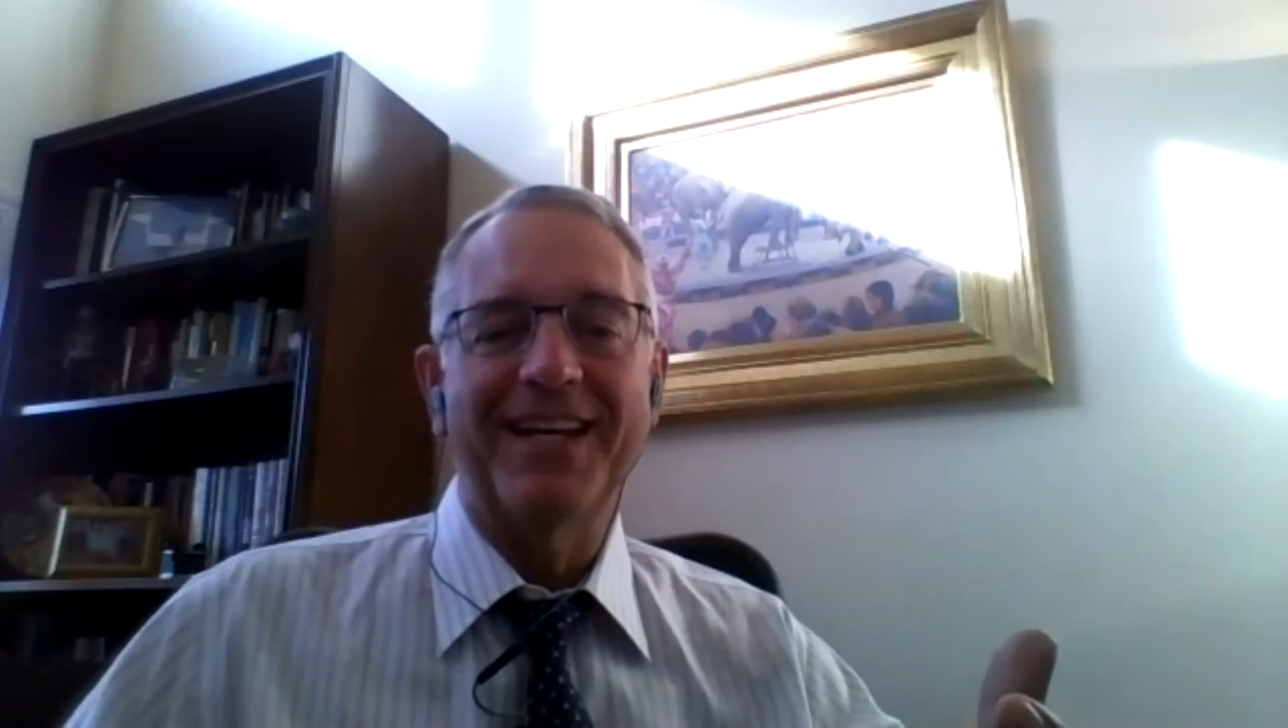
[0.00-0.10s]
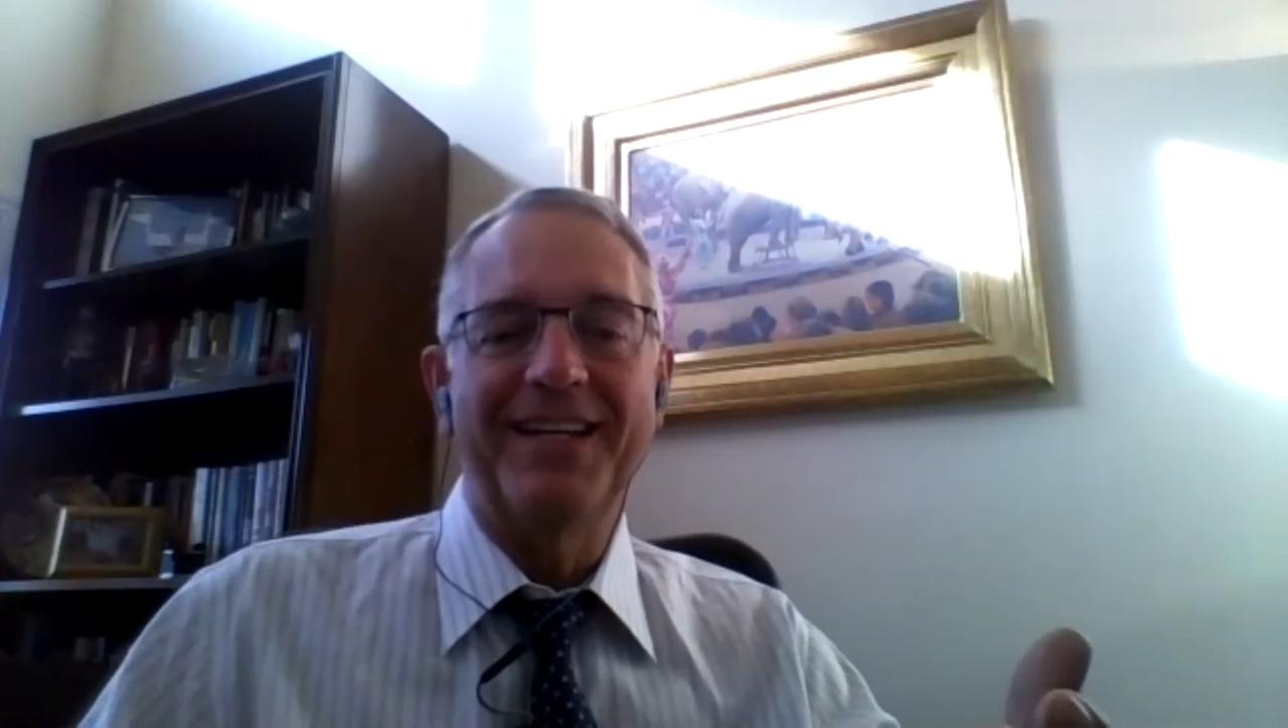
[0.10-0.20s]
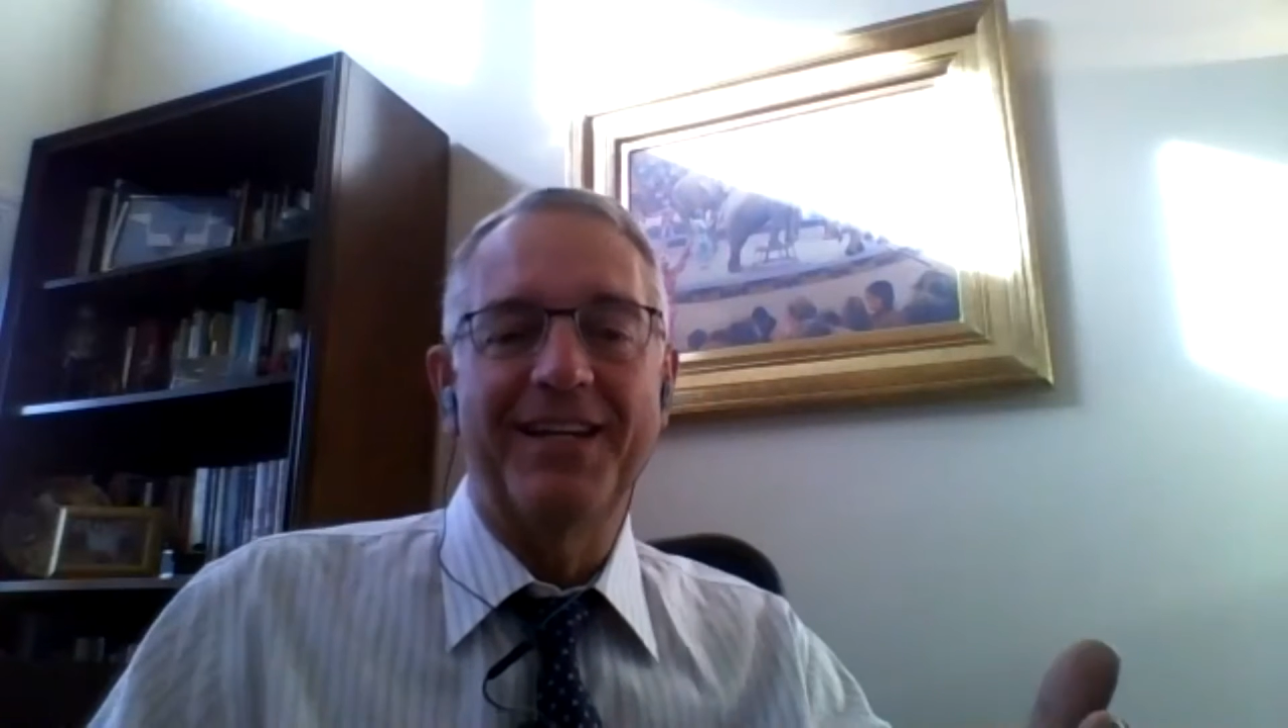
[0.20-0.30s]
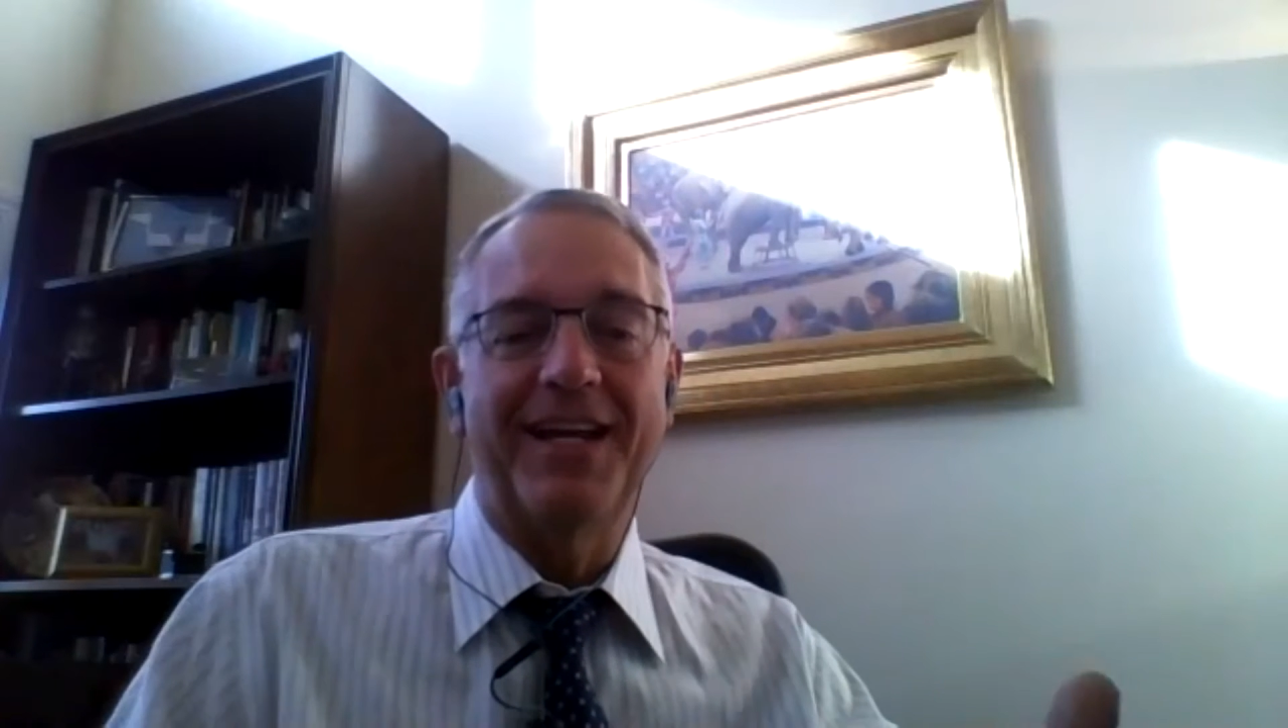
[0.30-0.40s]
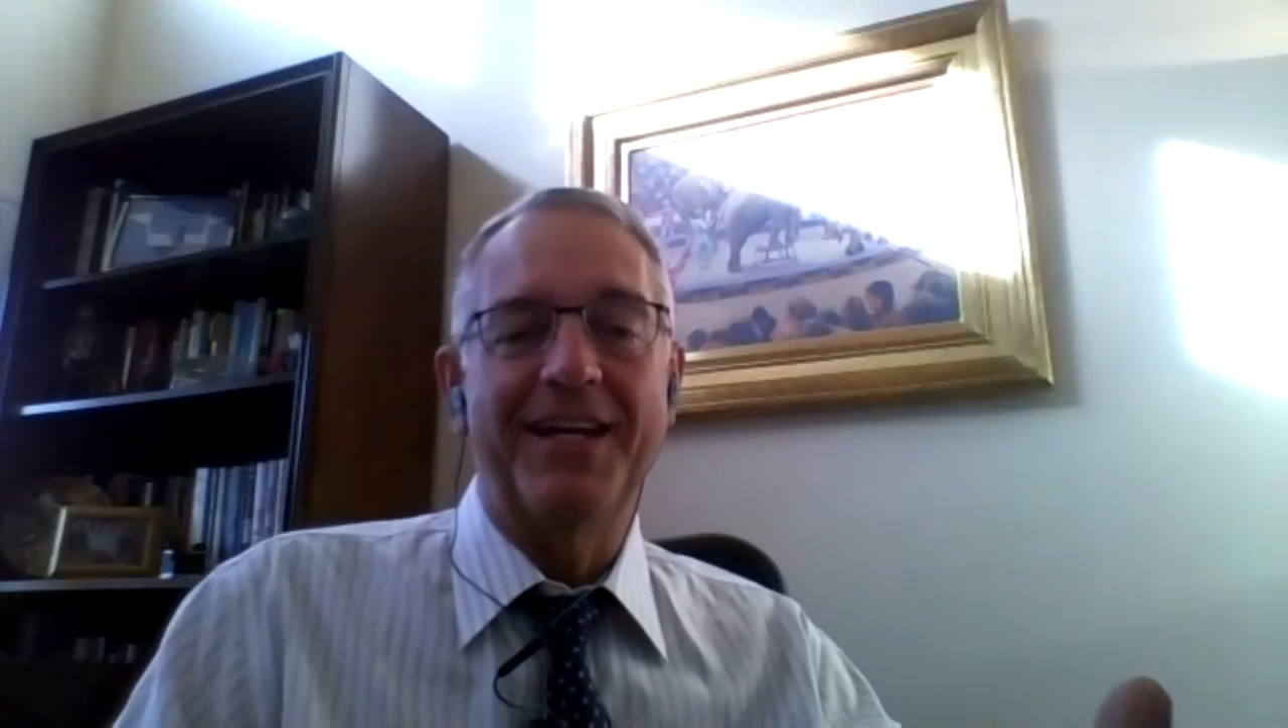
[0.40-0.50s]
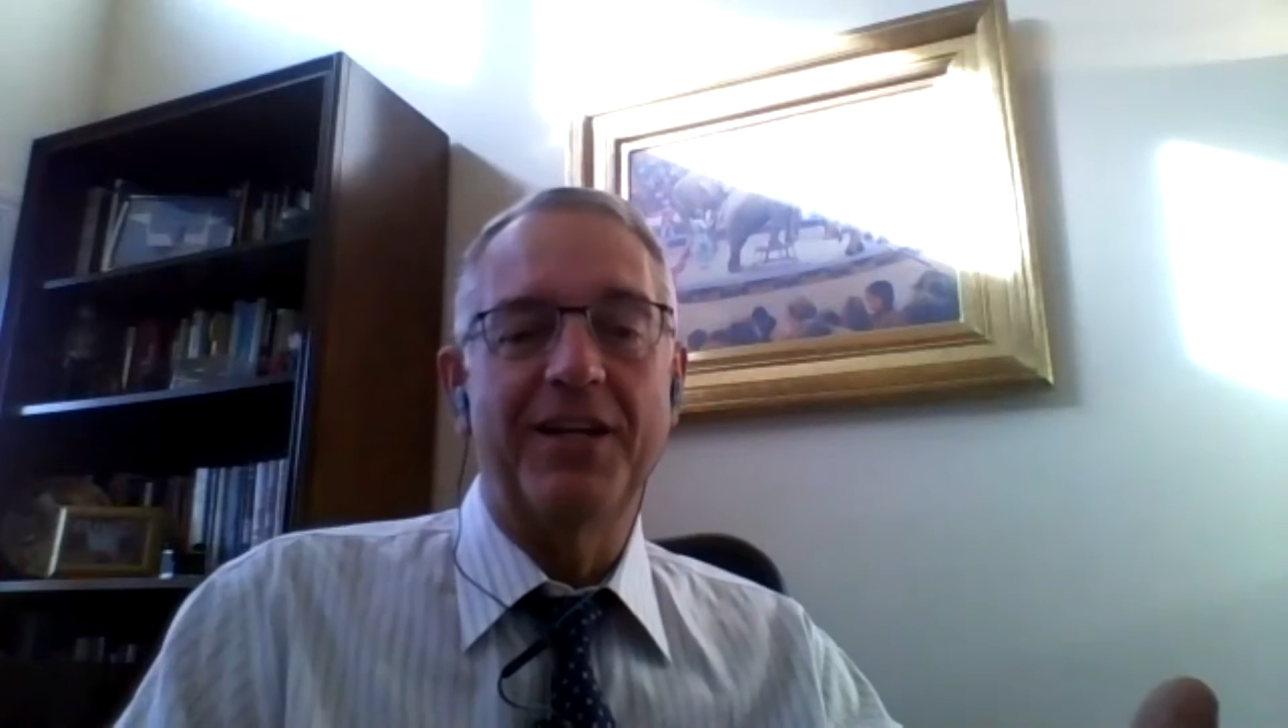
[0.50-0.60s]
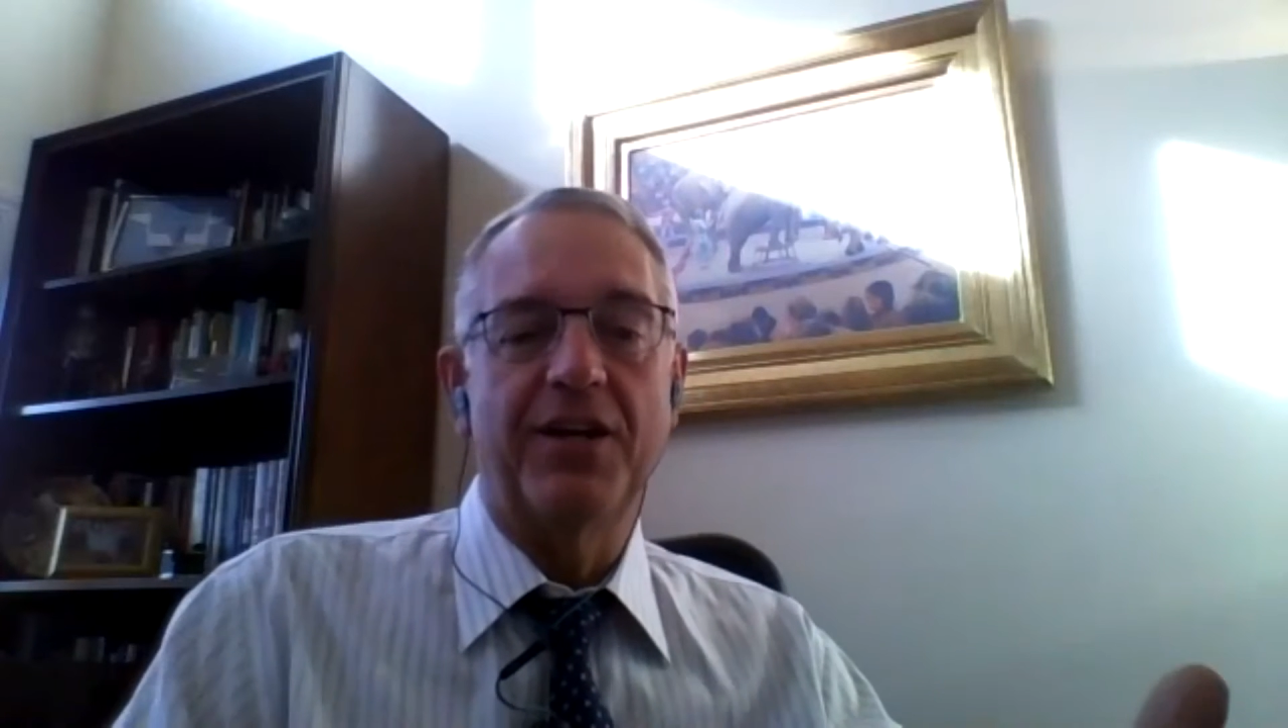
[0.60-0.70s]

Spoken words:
in that